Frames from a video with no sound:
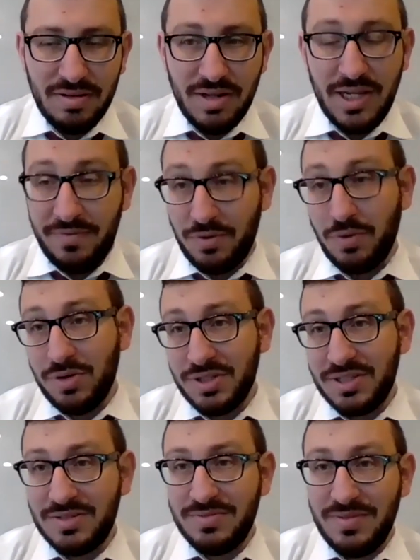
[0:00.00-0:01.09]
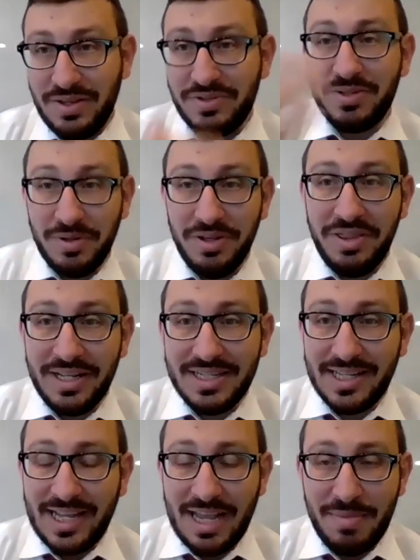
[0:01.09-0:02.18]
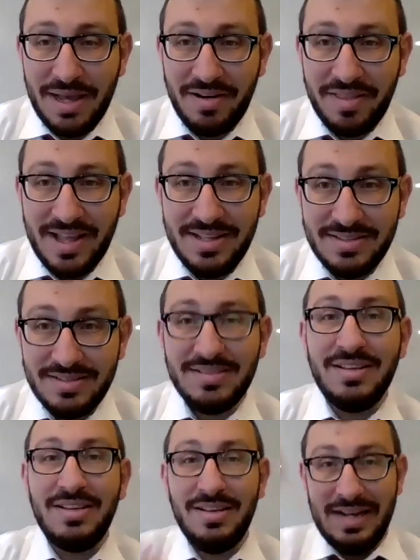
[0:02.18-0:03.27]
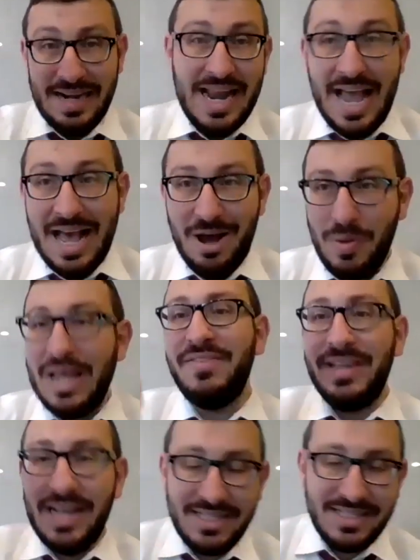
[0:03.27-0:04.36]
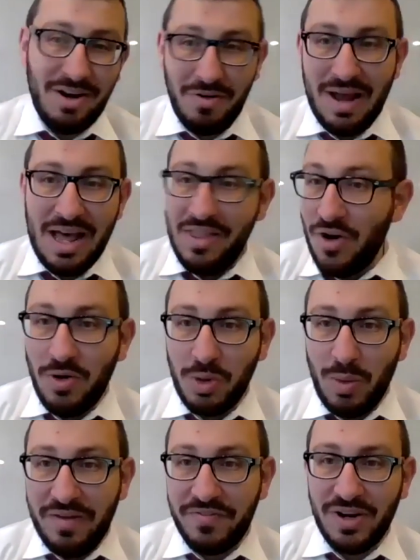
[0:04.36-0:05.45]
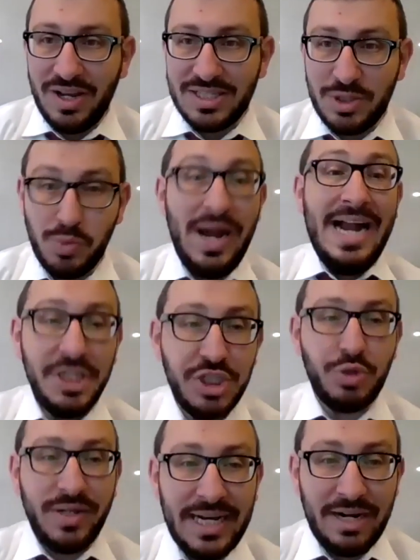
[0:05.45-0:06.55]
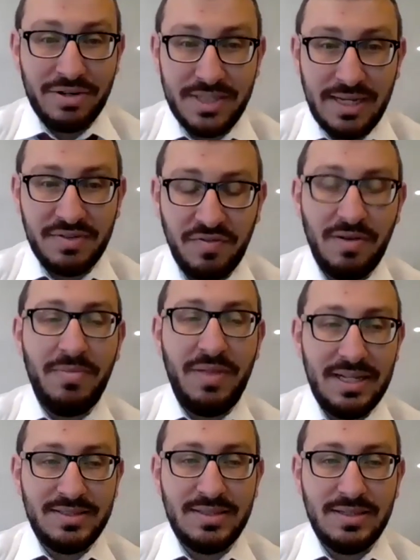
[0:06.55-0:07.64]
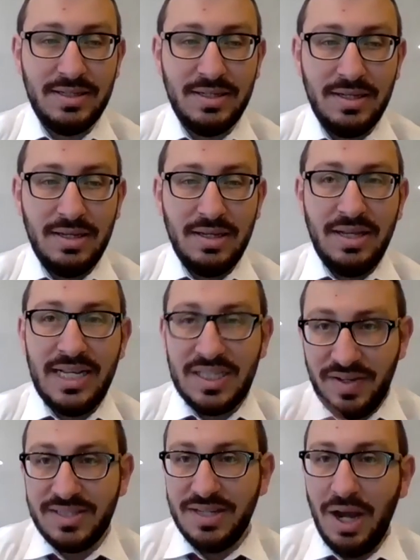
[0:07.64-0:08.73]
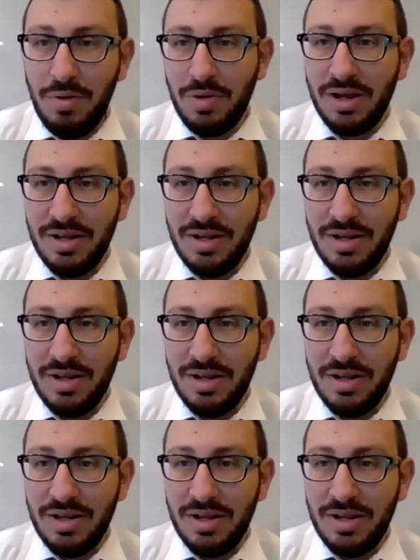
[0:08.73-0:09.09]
And of course, there's some good things that came out of that. Now we have a Yetzer Hara. The only way for us to extricate ourselves from that is via Torah.